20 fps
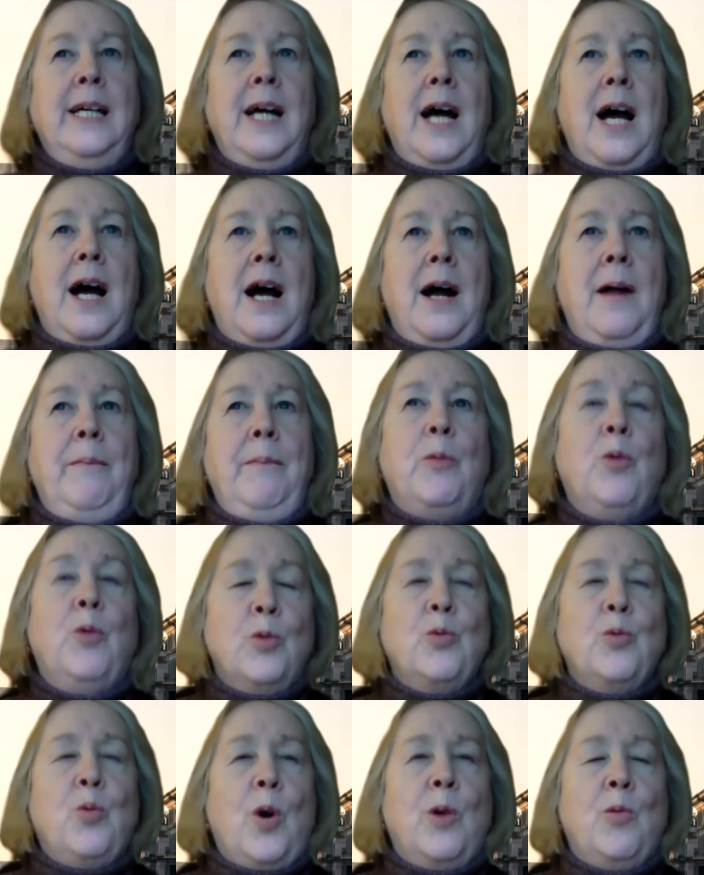
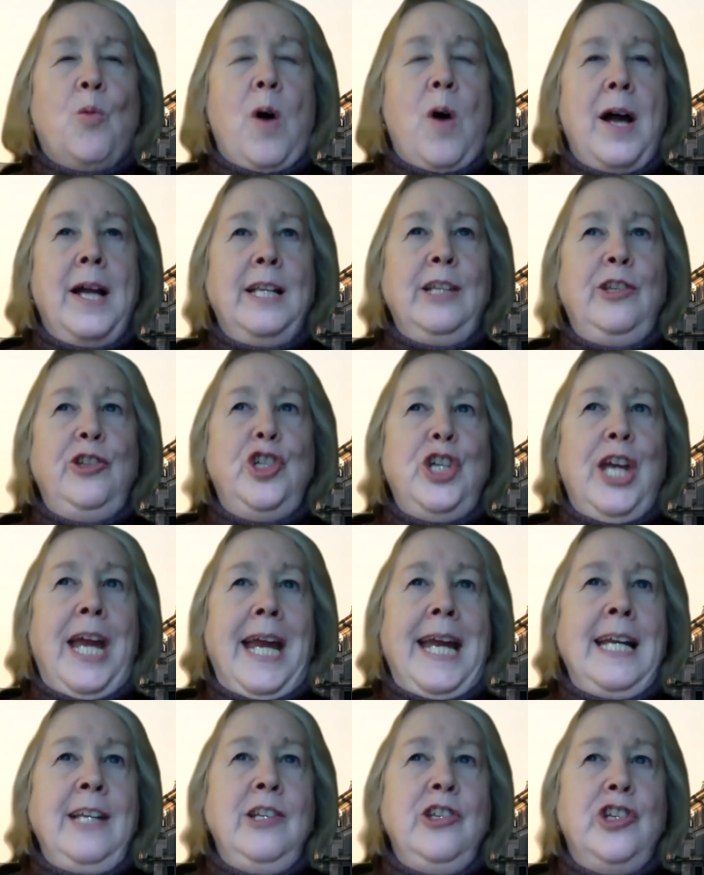War One
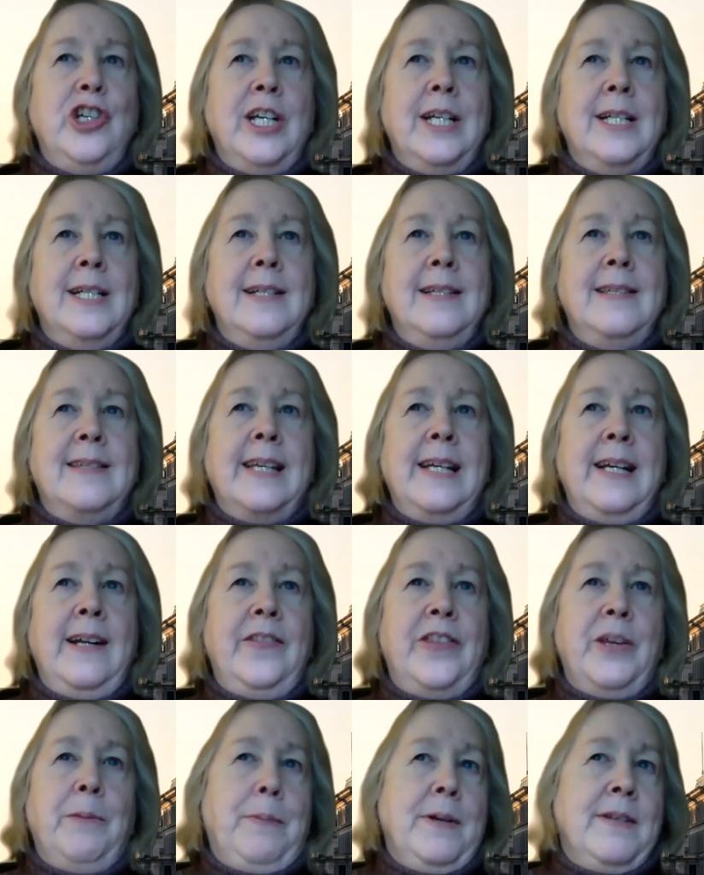changes
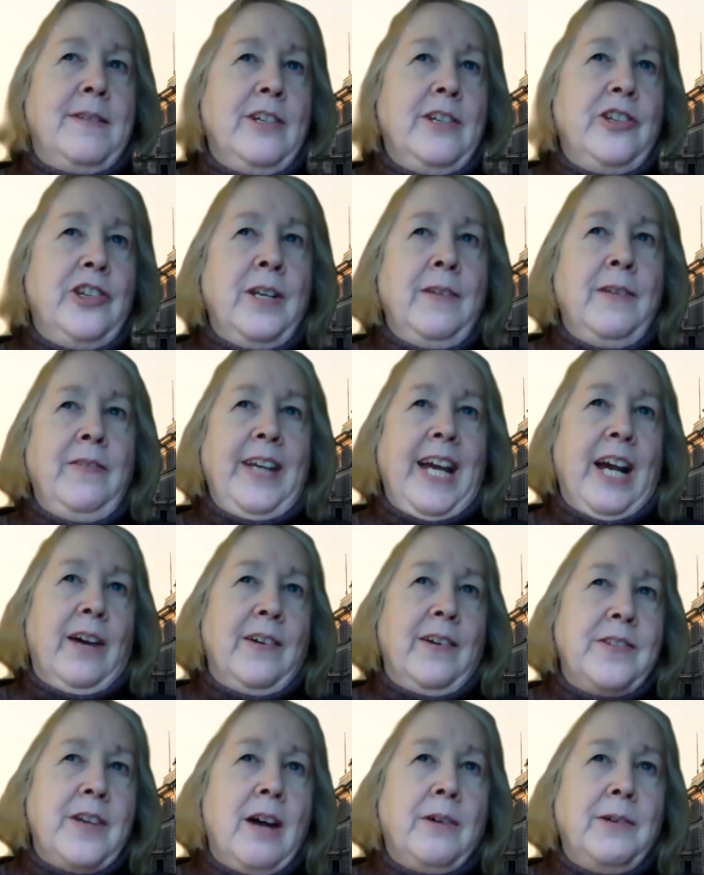the position of the
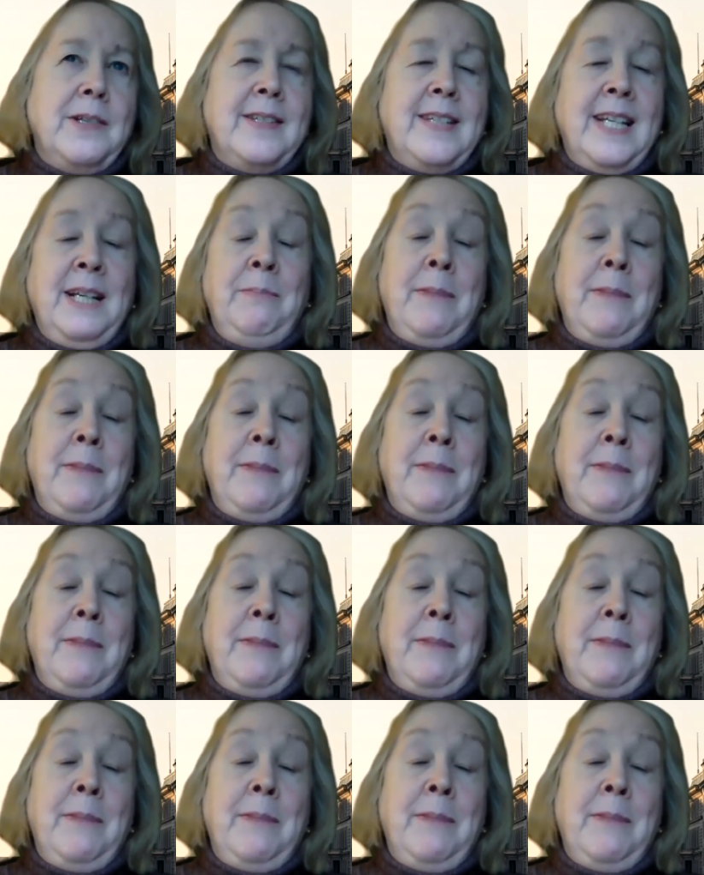aristocracy.